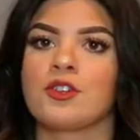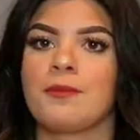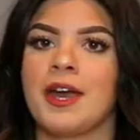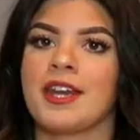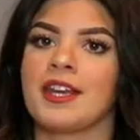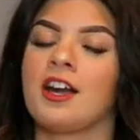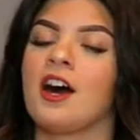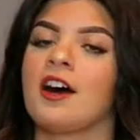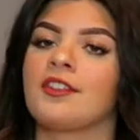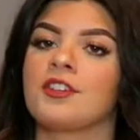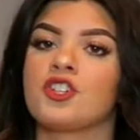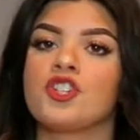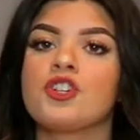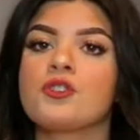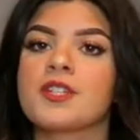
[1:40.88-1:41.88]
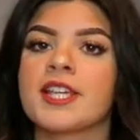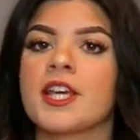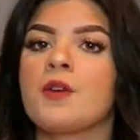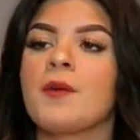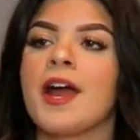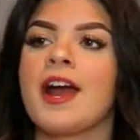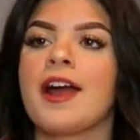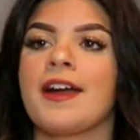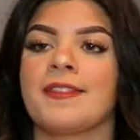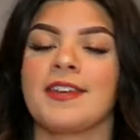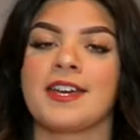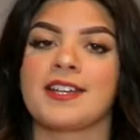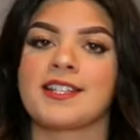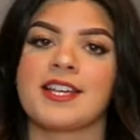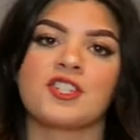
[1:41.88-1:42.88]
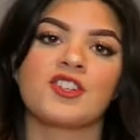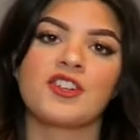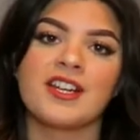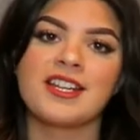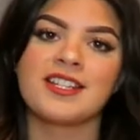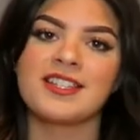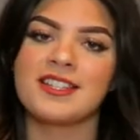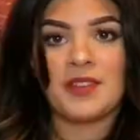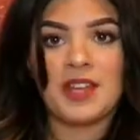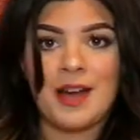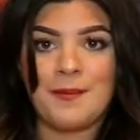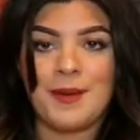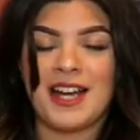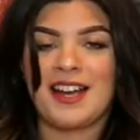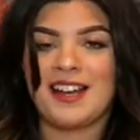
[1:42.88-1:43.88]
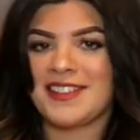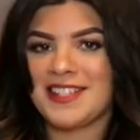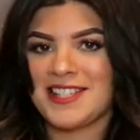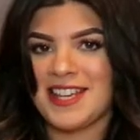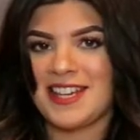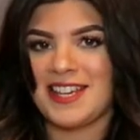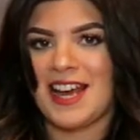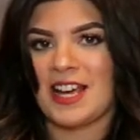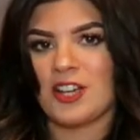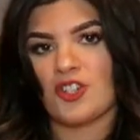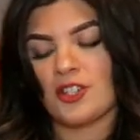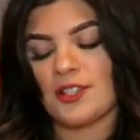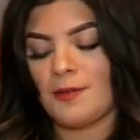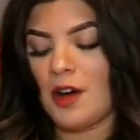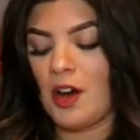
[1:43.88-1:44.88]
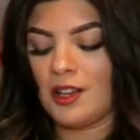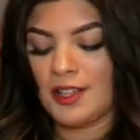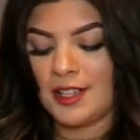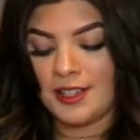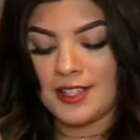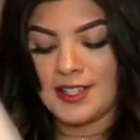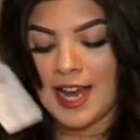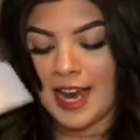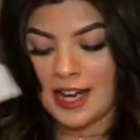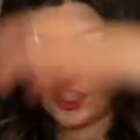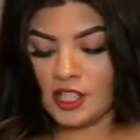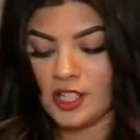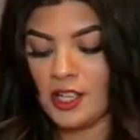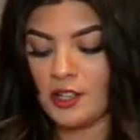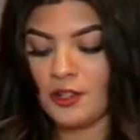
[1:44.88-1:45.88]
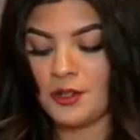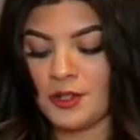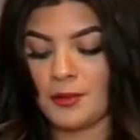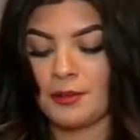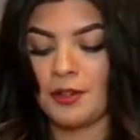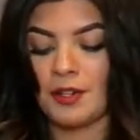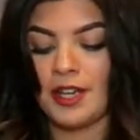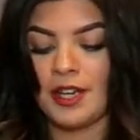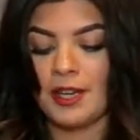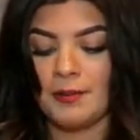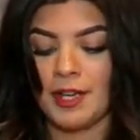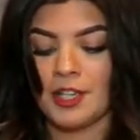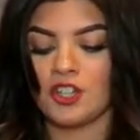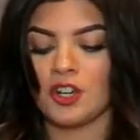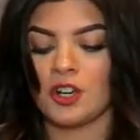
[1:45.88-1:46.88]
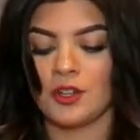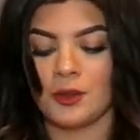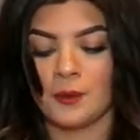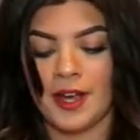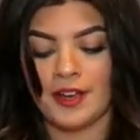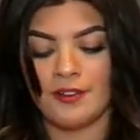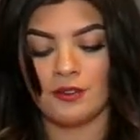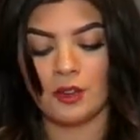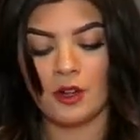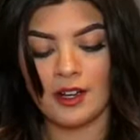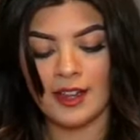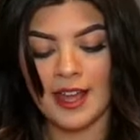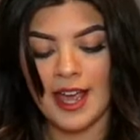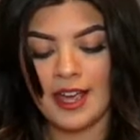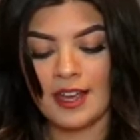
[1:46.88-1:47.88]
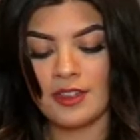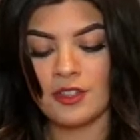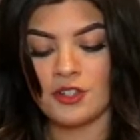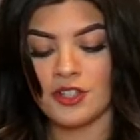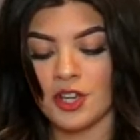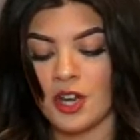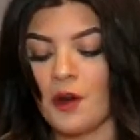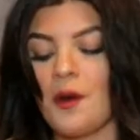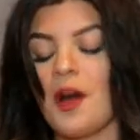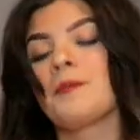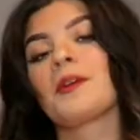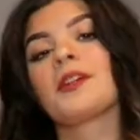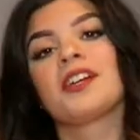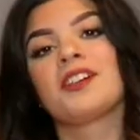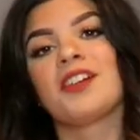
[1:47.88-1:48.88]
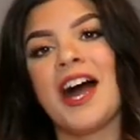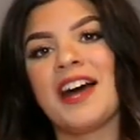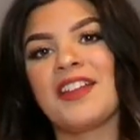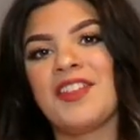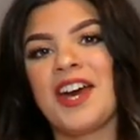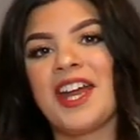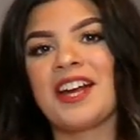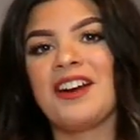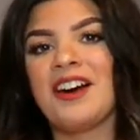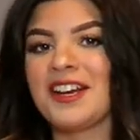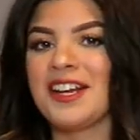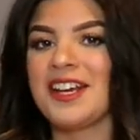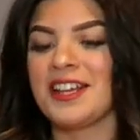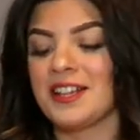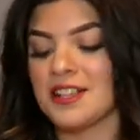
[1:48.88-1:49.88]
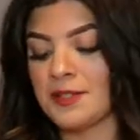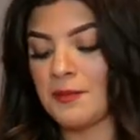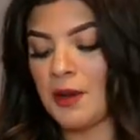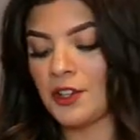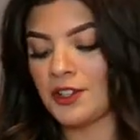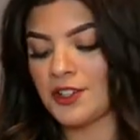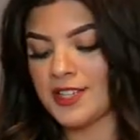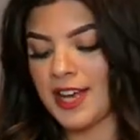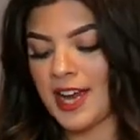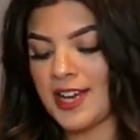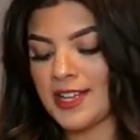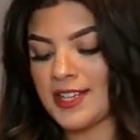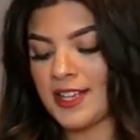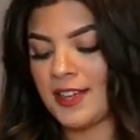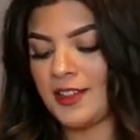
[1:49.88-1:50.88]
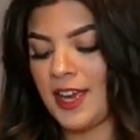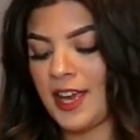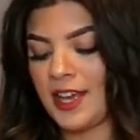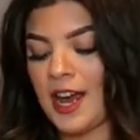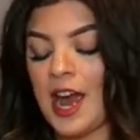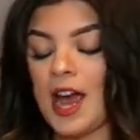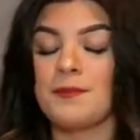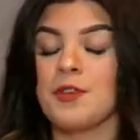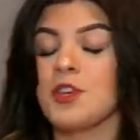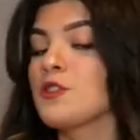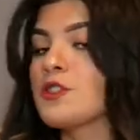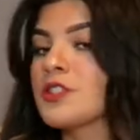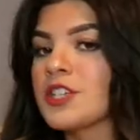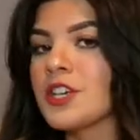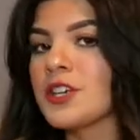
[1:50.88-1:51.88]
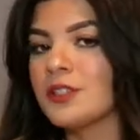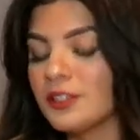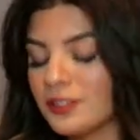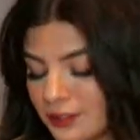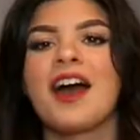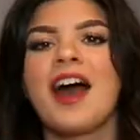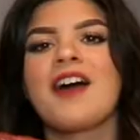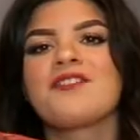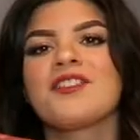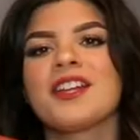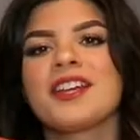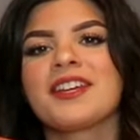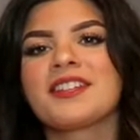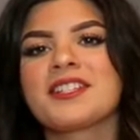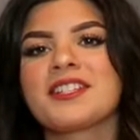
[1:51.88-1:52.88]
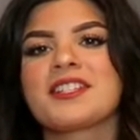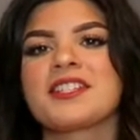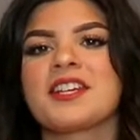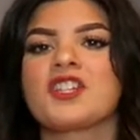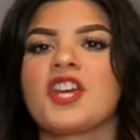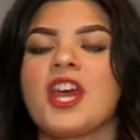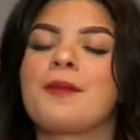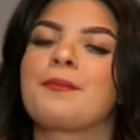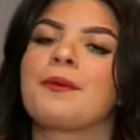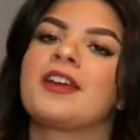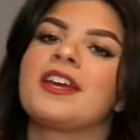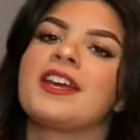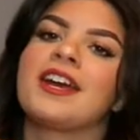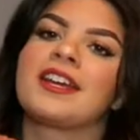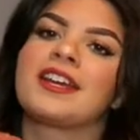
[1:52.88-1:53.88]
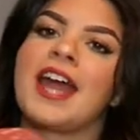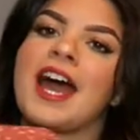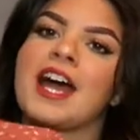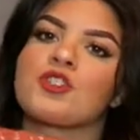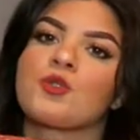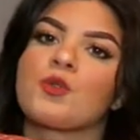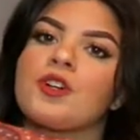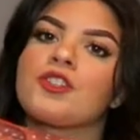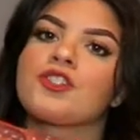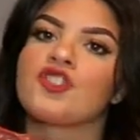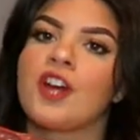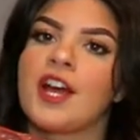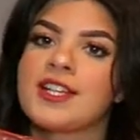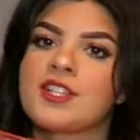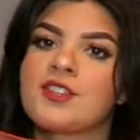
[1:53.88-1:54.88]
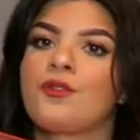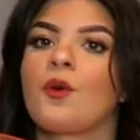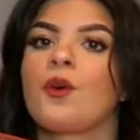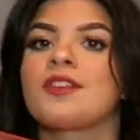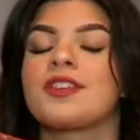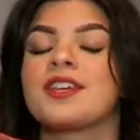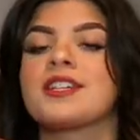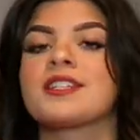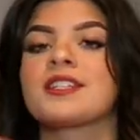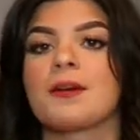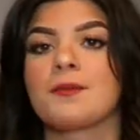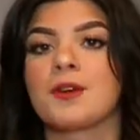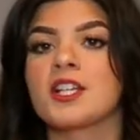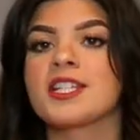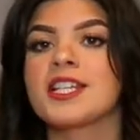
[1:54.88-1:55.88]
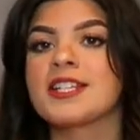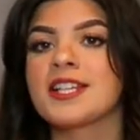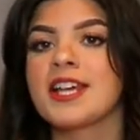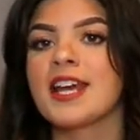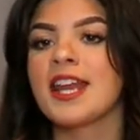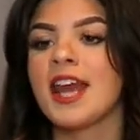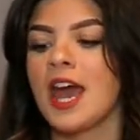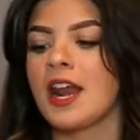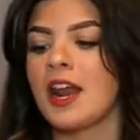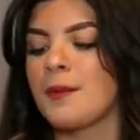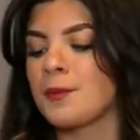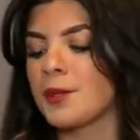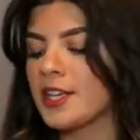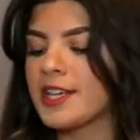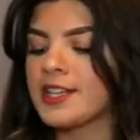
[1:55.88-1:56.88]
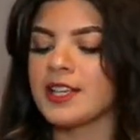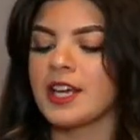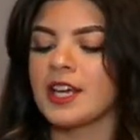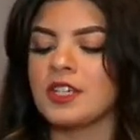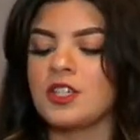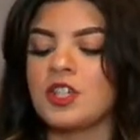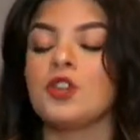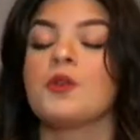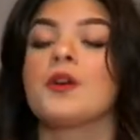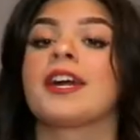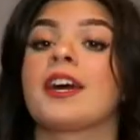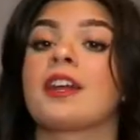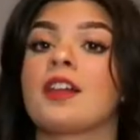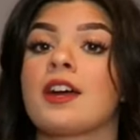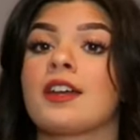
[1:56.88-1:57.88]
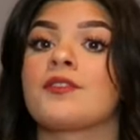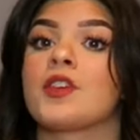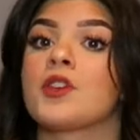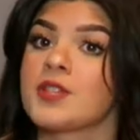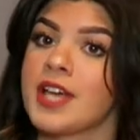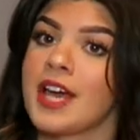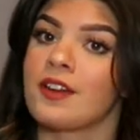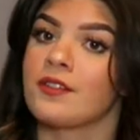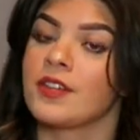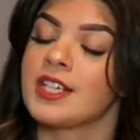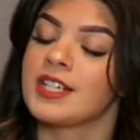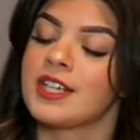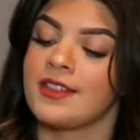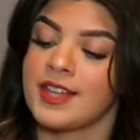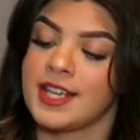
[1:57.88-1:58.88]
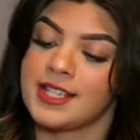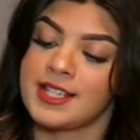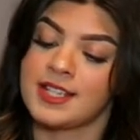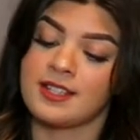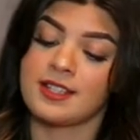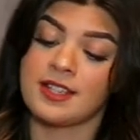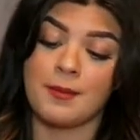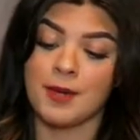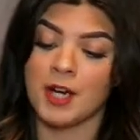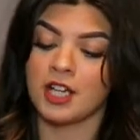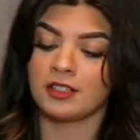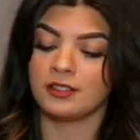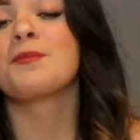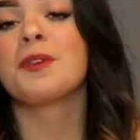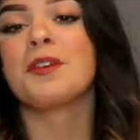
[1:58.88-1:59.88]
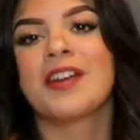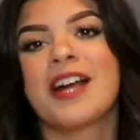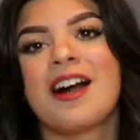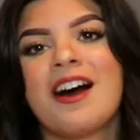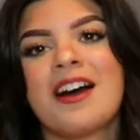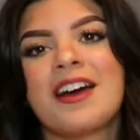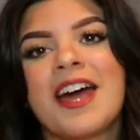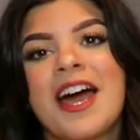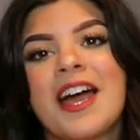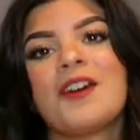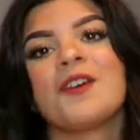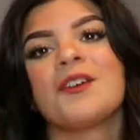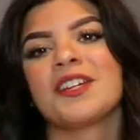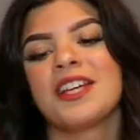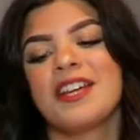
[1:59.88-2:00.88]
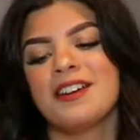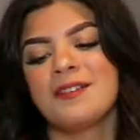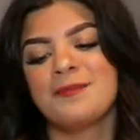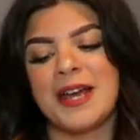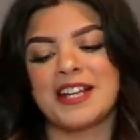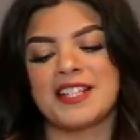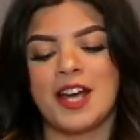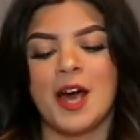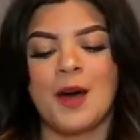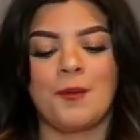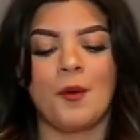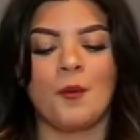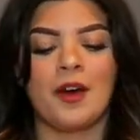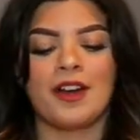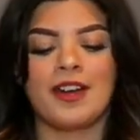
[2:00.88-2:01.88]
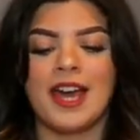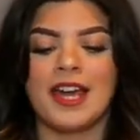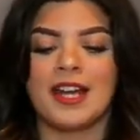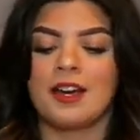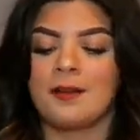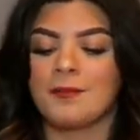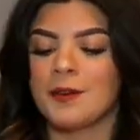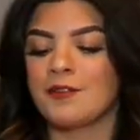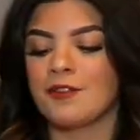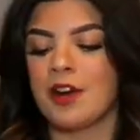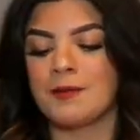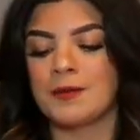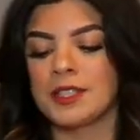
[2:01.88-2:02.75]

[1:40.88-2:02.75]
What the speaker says: depending on the shoes that you wear and the accessories. But I got this in an extra small, and this actually goes pretty much all the way floor length, so I'm really glad that I got it in a smaller size than I'm used to. I feel like this is such a pretty and casual dress for the summer season, and I'm really excited to get a lot of use out of it this summer. Moving on, I only picked up one item from